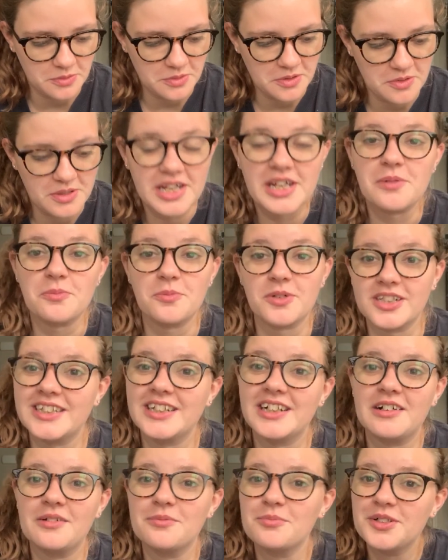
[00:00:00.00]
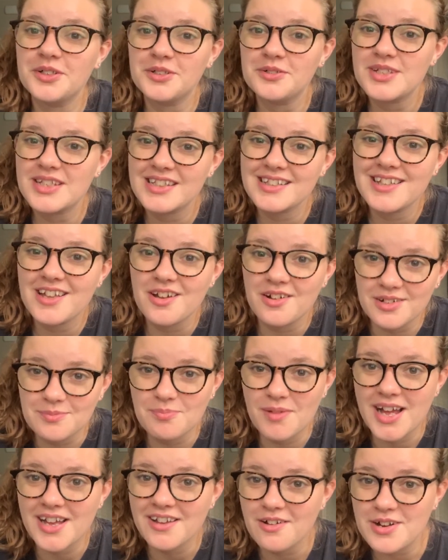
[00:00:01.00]
know, I am working on producing
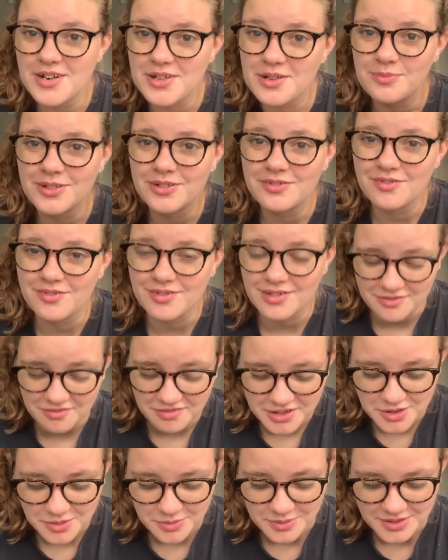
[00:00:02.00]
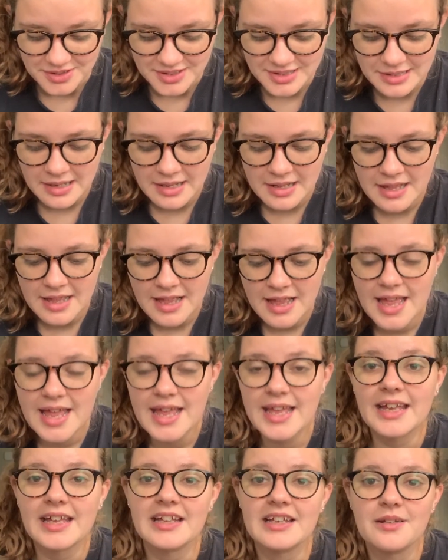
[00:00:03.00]
my audiobook for the Rituals,
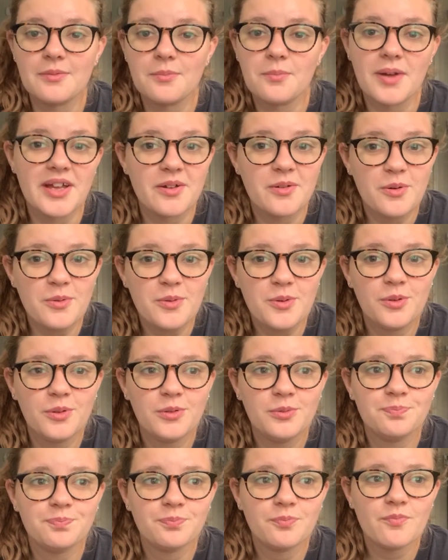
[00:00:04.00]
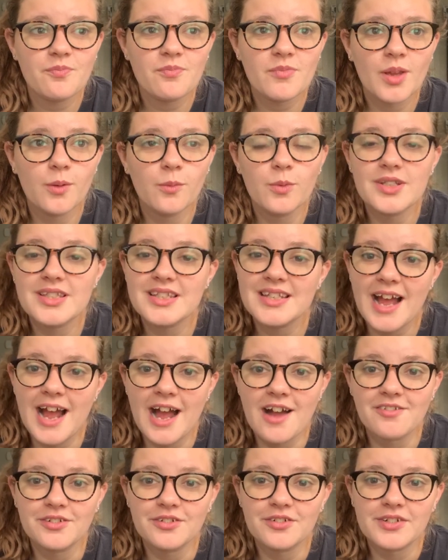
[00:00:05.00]
and my goal was to
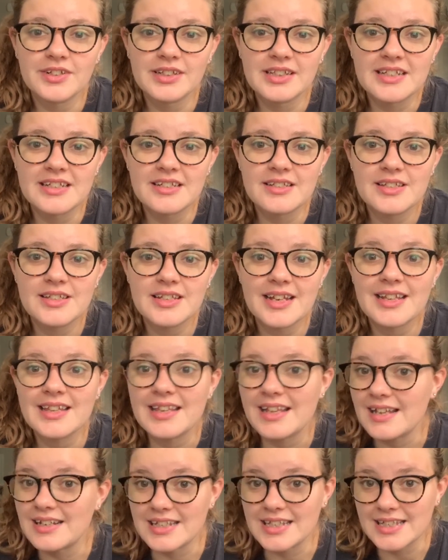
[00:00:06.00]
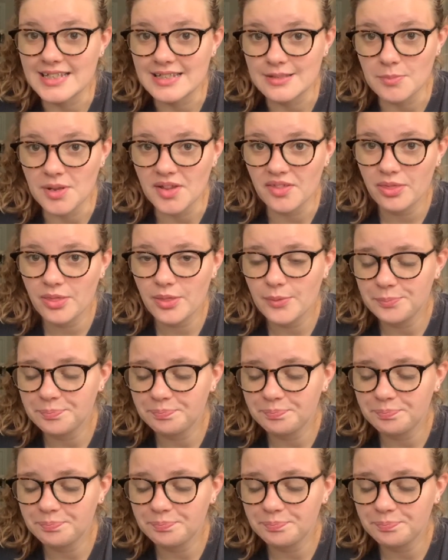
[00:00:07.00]
have it released at the end of this month.